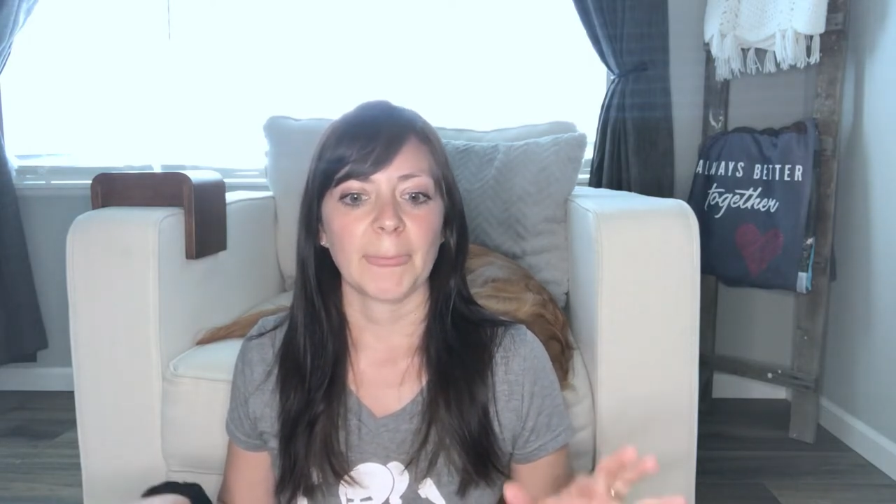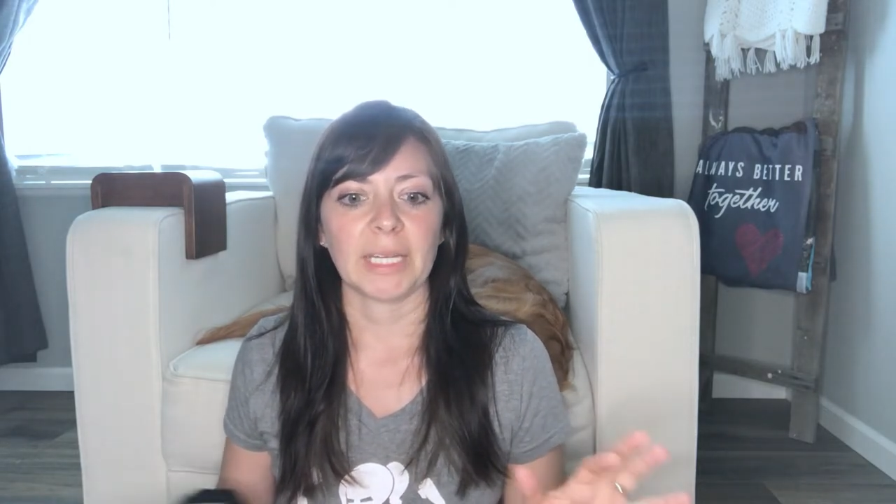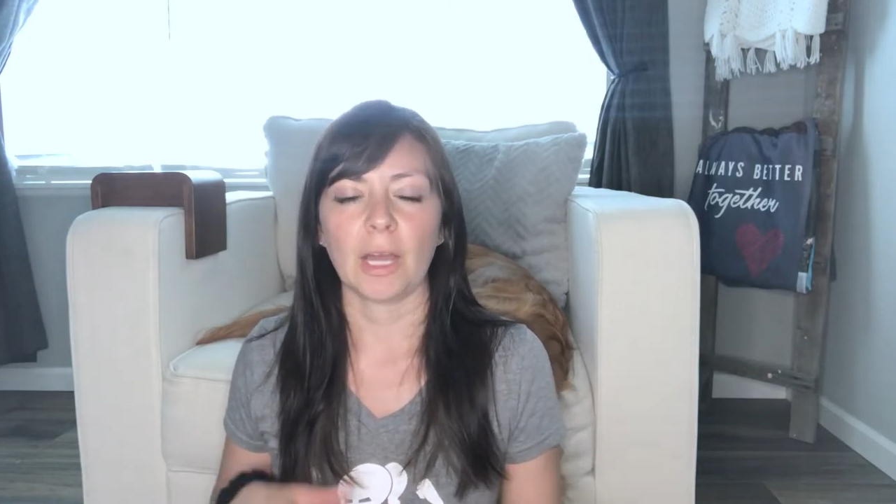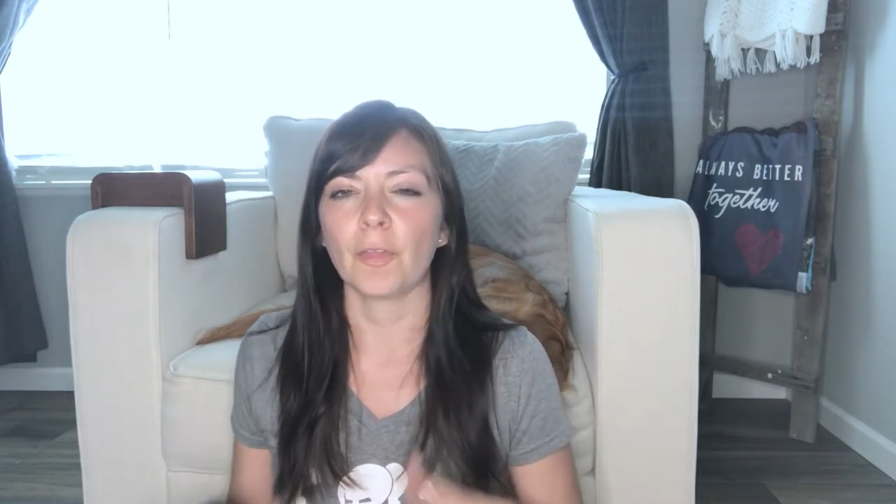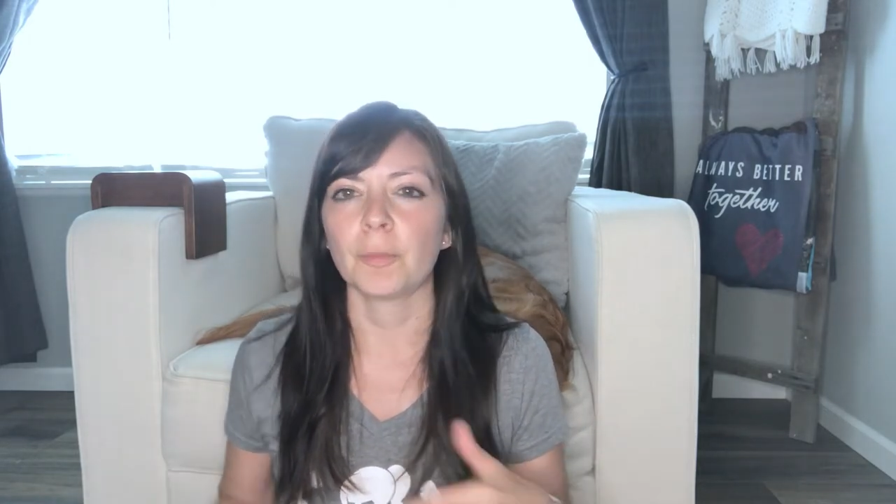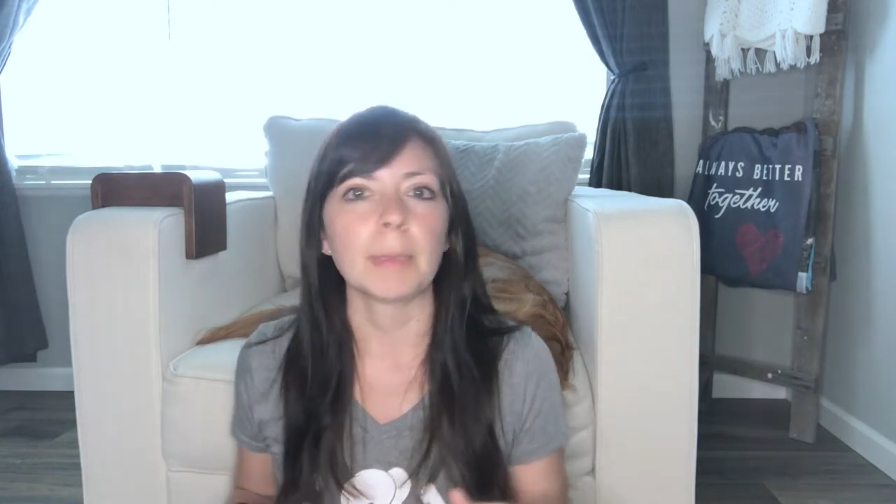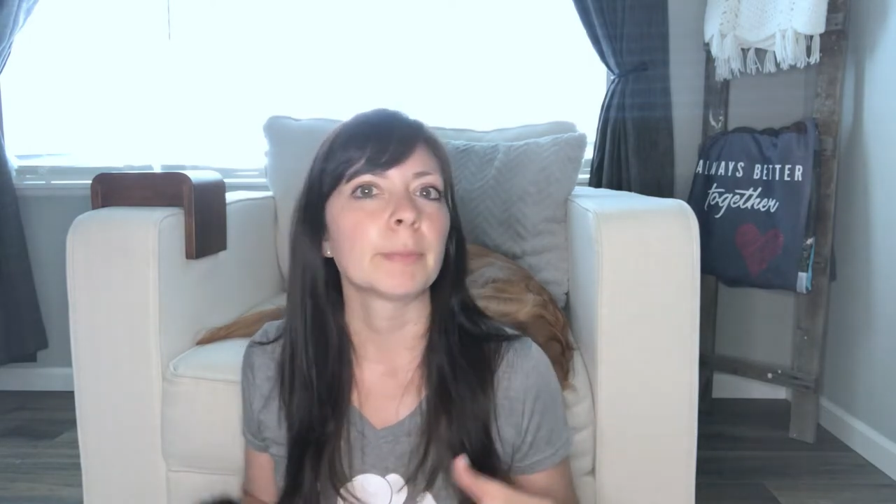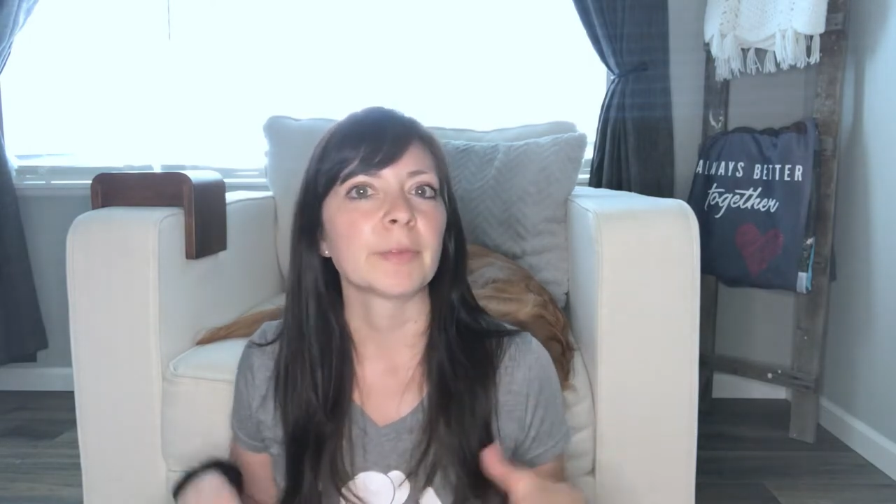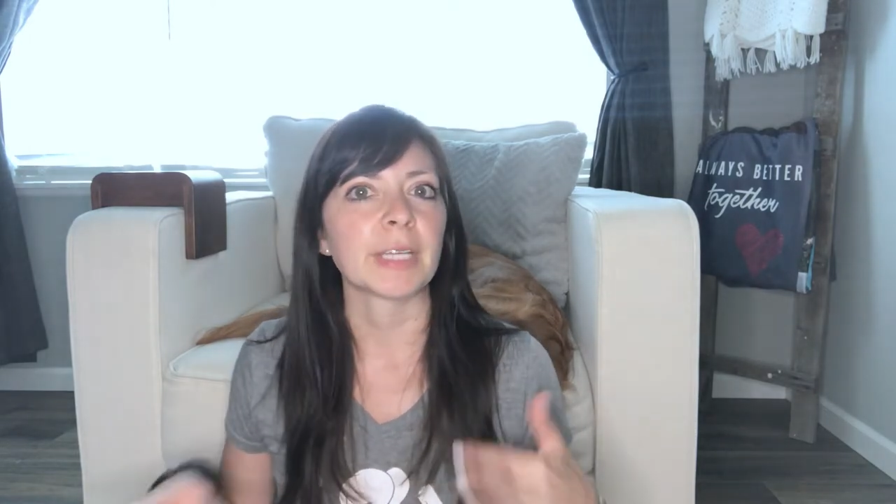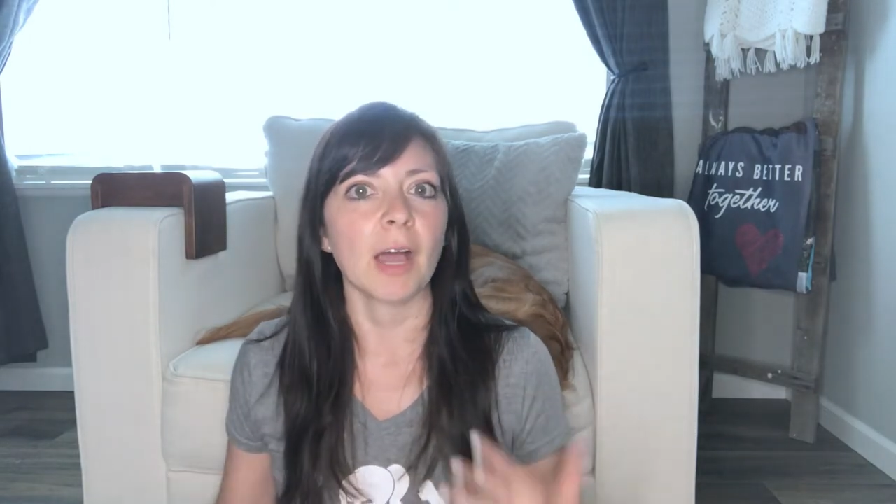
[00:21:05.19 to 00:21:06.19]
like other
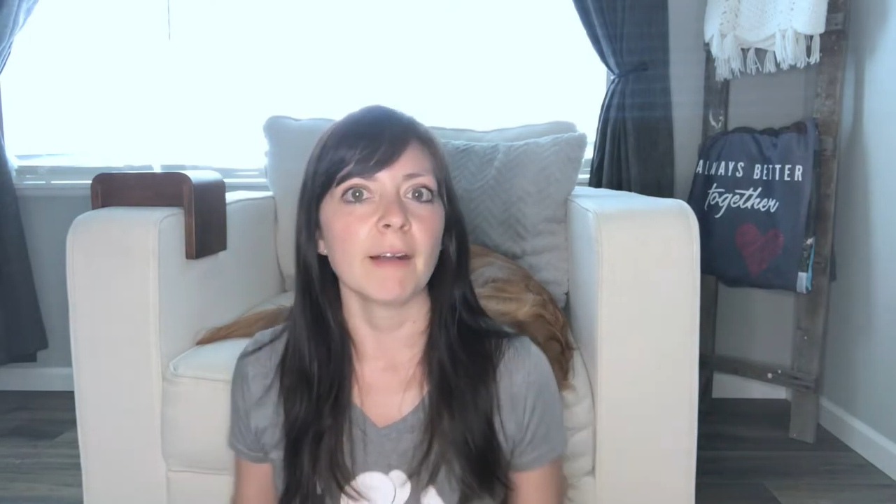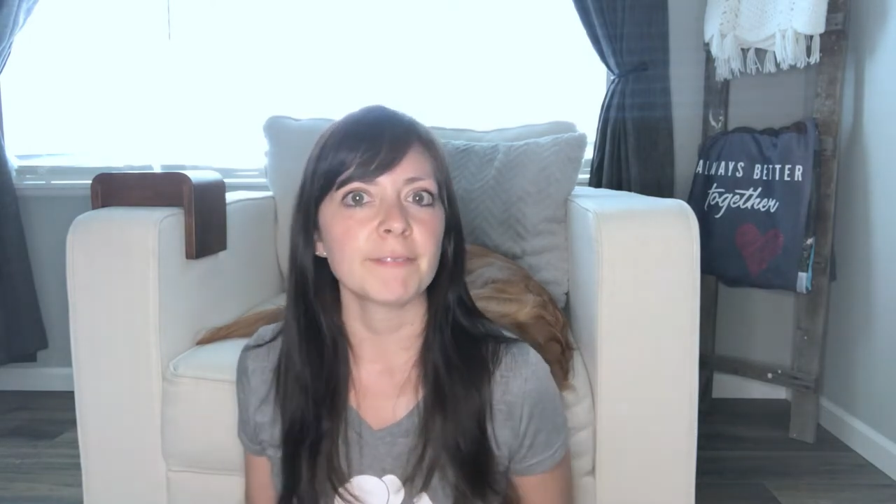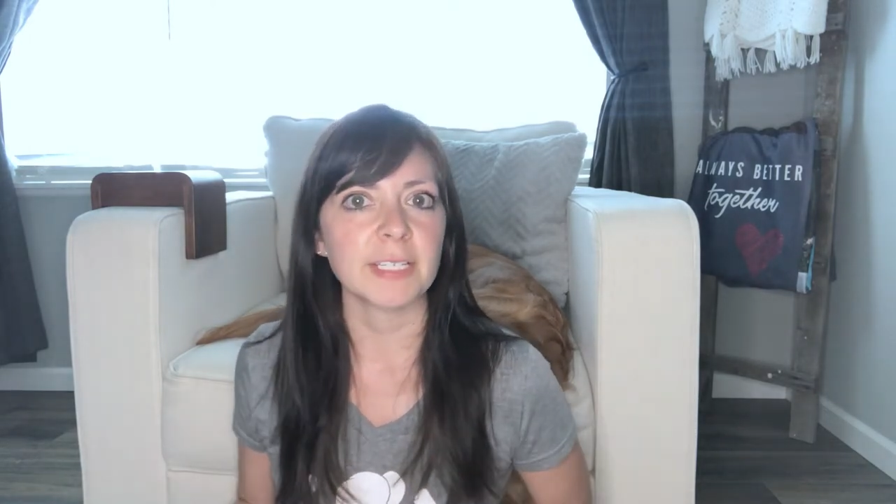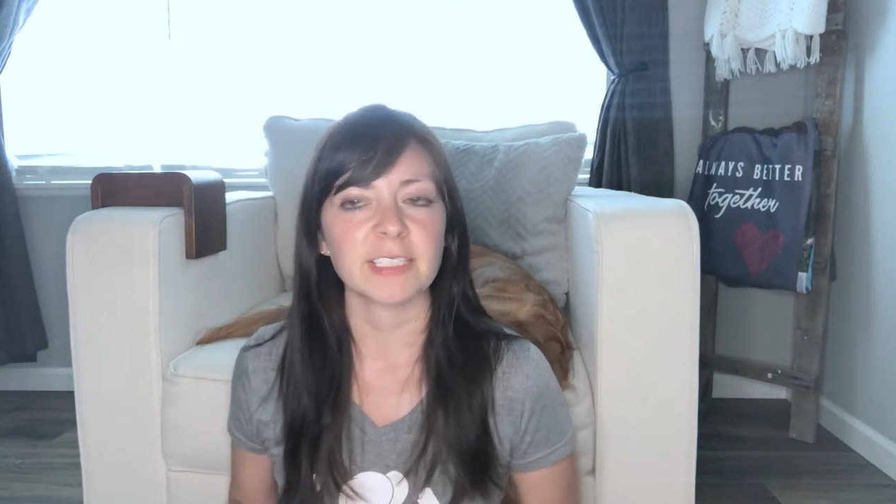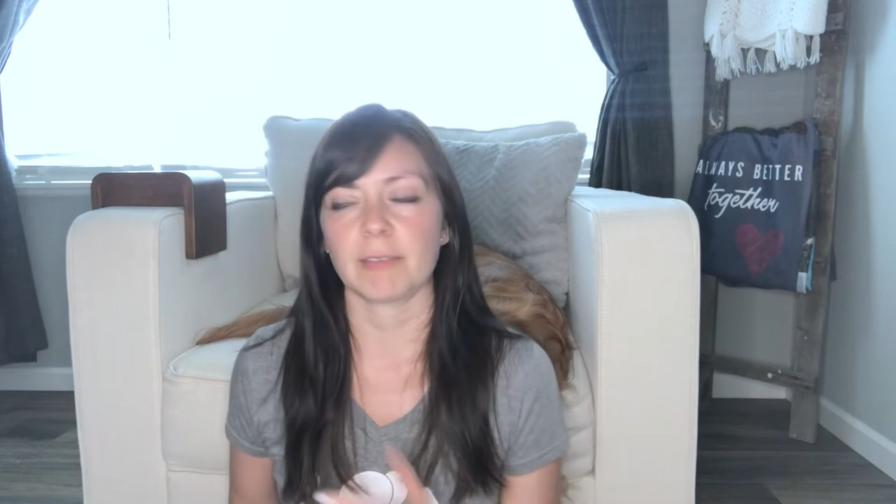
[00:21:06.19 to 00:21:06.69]
people in the office.